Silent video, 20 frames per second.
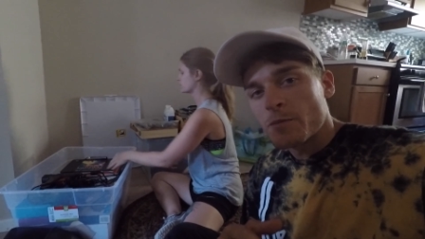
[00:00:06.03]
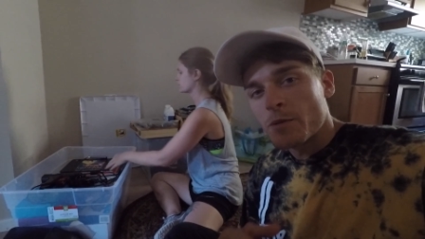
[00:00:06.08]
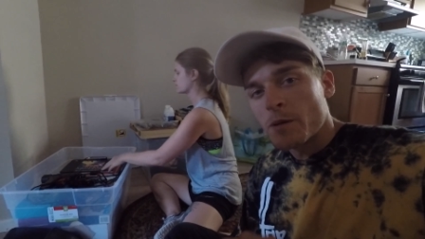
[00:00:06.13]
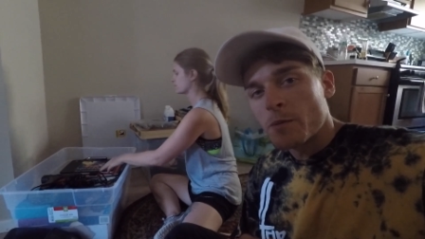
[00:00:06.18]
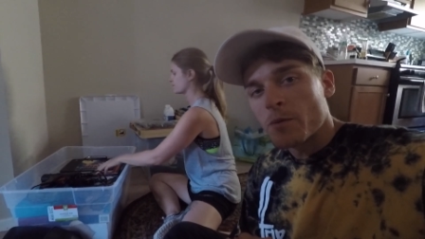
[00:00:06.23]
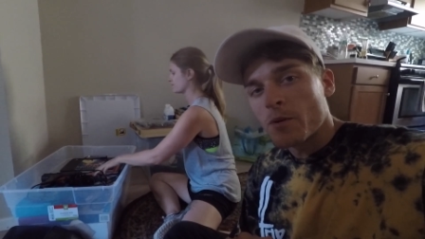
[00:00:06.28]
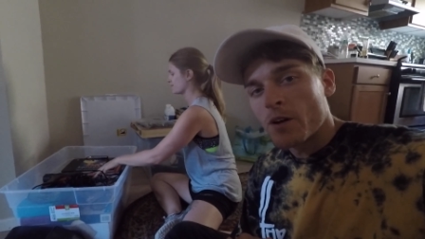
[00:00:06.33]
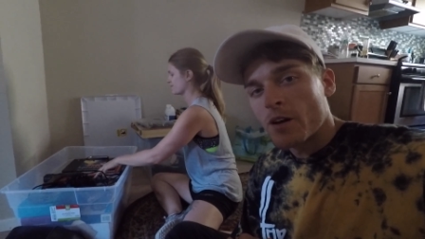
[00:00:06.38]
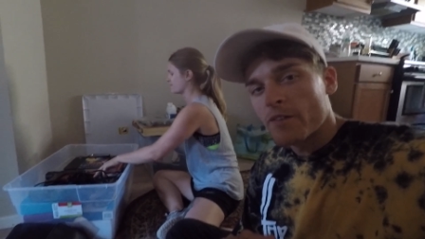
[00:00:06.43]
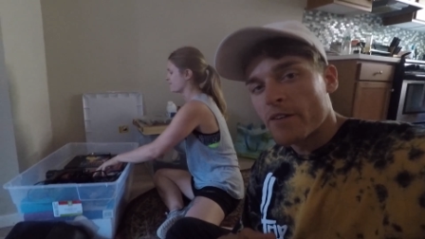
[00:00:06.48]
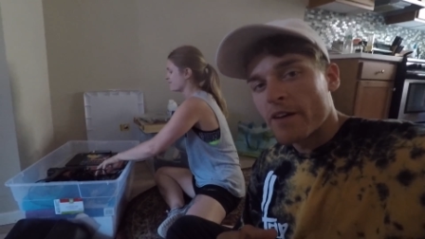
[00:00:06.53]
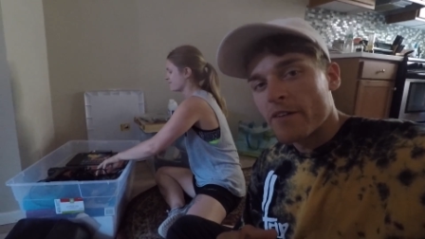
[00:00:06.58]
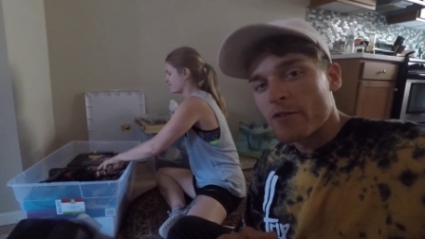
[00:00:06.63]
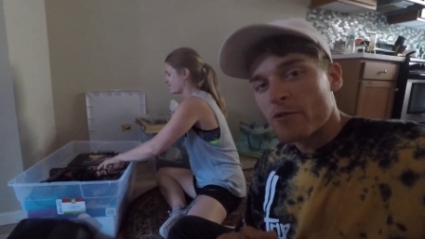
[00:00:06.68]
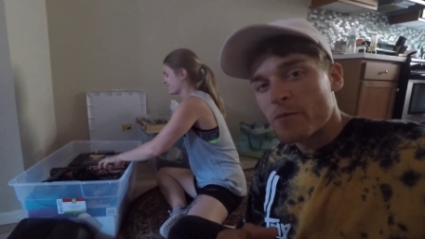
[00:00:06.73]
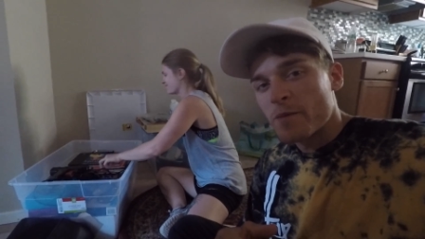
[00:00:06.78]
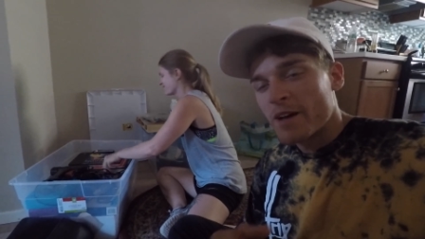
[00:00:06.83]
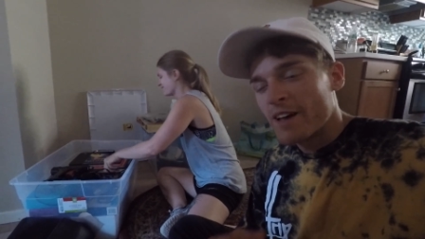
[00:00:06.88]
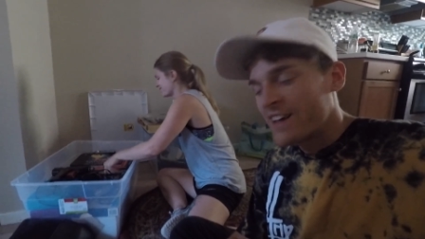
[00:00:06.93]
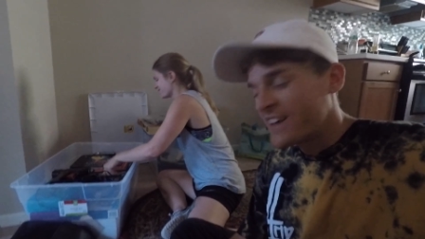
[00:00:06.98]
people I've ever
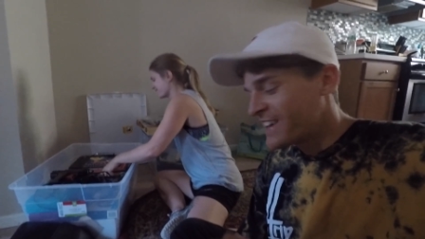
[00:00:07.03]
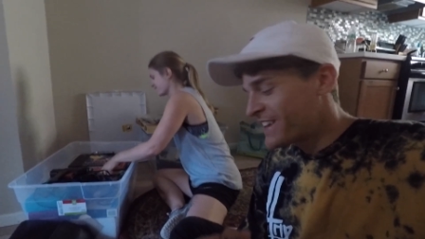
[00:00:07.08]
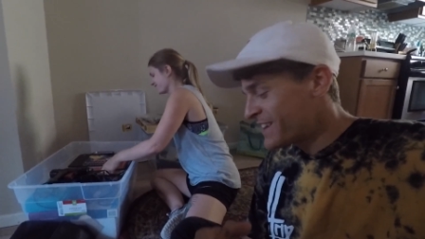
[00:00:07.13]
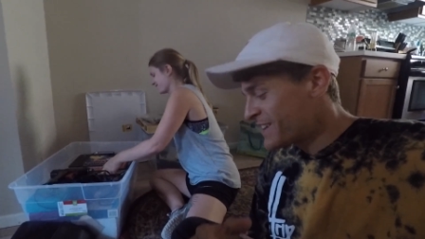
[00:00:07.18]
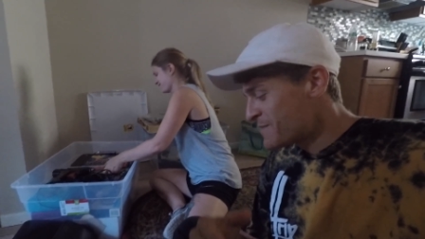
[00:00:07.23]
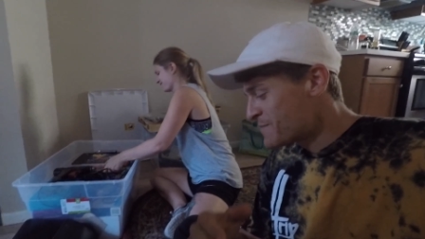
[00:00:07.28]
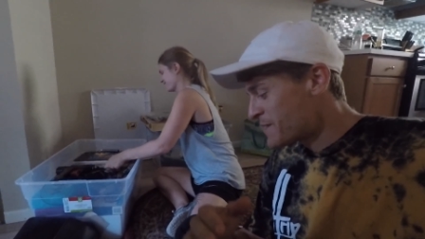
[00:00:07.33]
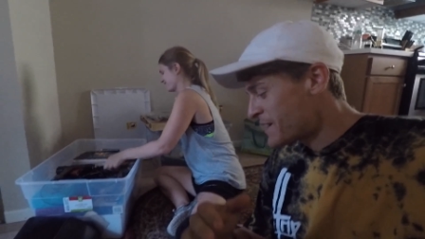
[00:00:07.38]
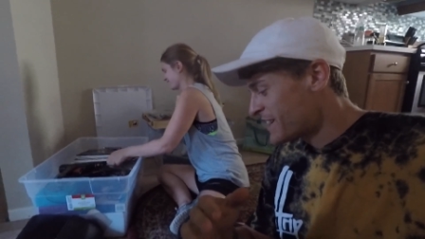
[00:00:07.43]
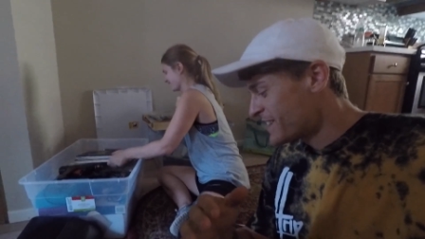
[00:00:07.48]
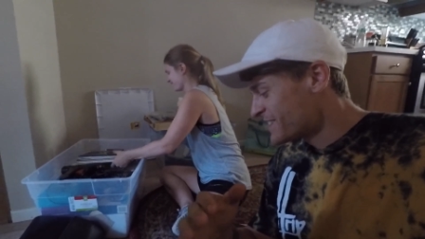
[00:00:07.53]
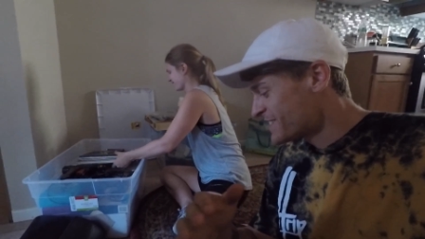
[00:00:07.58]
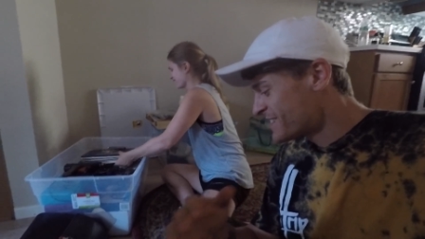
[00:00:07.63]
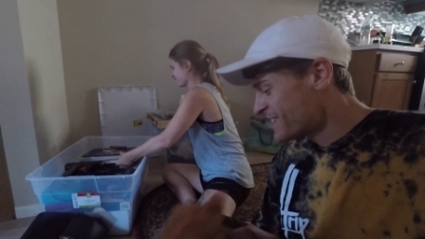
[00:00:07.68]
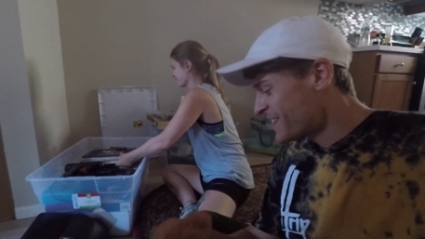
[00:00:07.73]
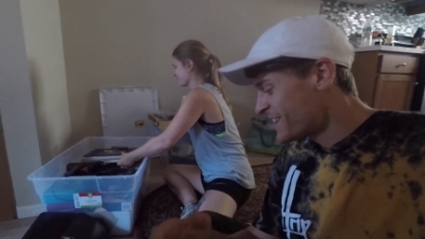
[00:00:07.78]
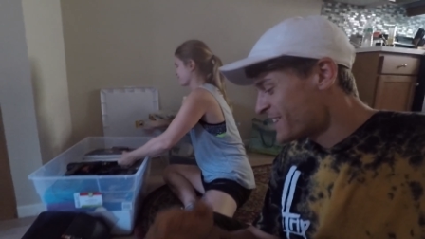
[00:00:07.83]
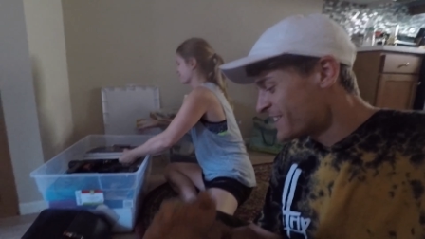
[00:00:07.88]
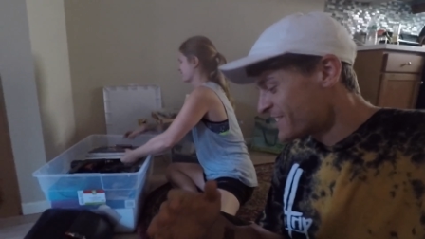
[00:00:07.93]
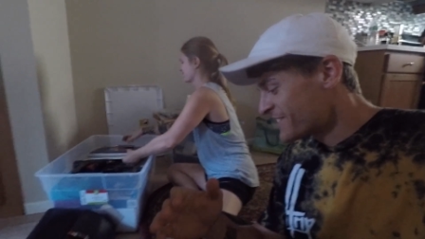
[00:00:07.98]
met in my
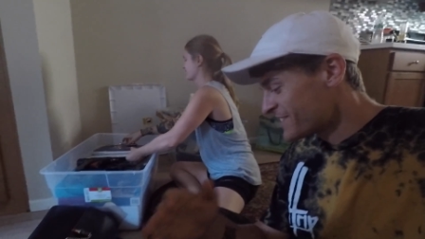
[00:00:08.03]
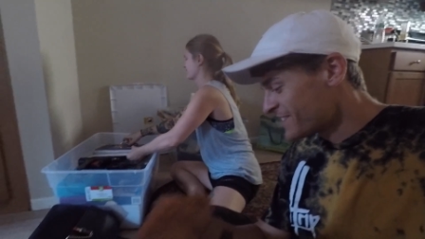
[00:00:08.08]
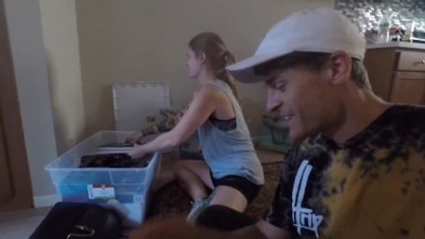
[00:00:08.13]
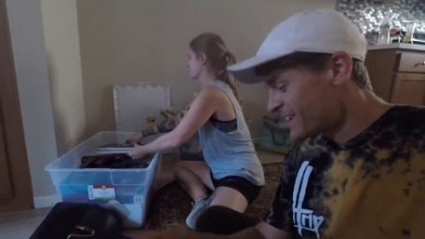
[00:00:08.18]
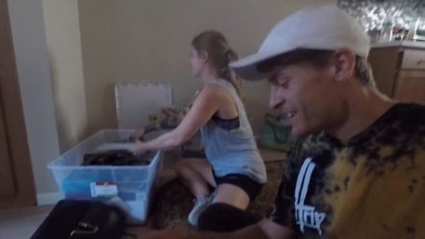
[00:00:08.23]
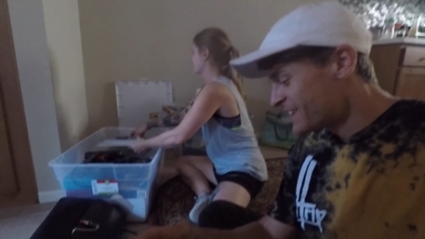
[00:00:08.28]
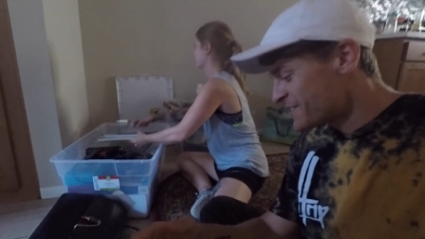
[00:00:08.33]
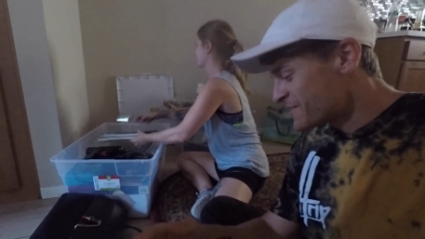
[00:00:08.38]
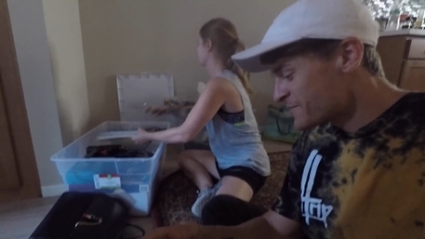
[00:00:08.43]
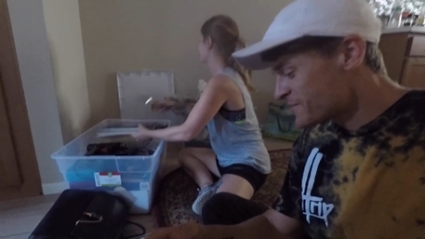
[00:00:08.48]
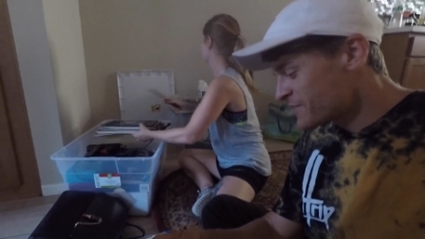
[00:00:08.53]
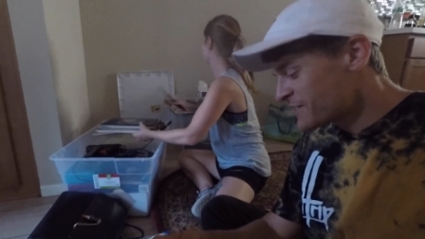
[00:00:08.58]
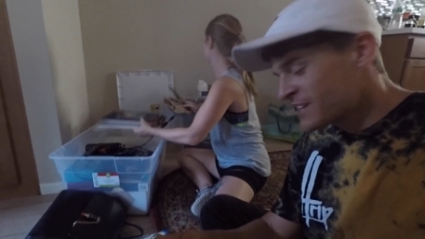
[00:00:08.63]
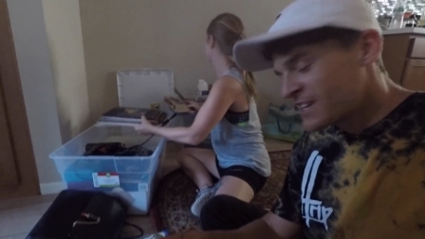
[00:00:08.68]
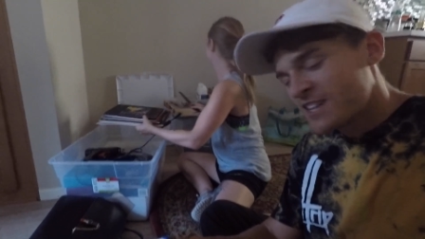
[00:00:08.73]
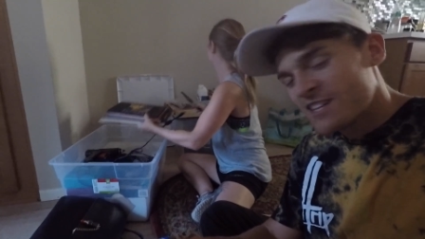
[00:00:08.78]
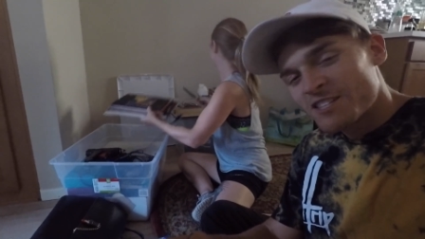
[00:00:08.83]
entire life.